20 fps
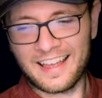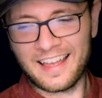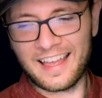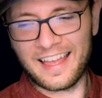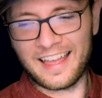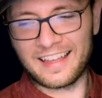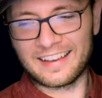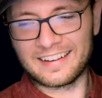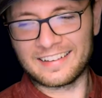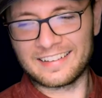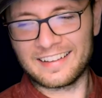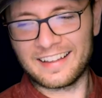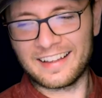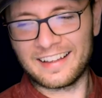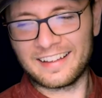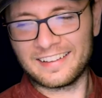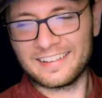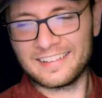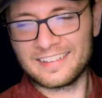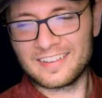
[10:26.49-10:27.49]
and
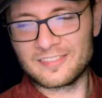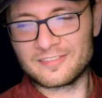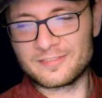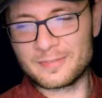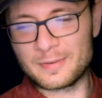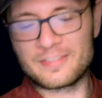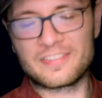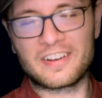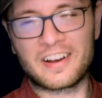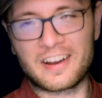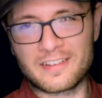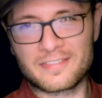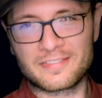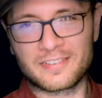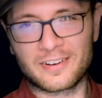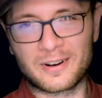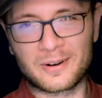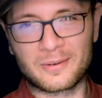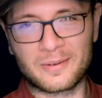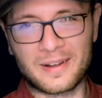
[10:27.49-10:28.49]
be very
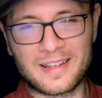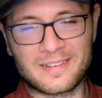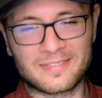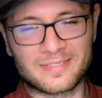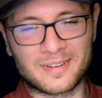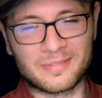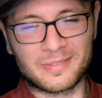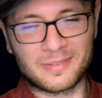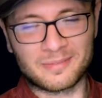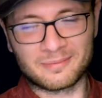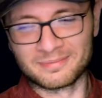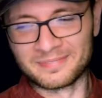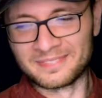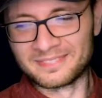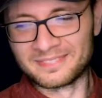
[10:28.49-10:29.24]
far away from them.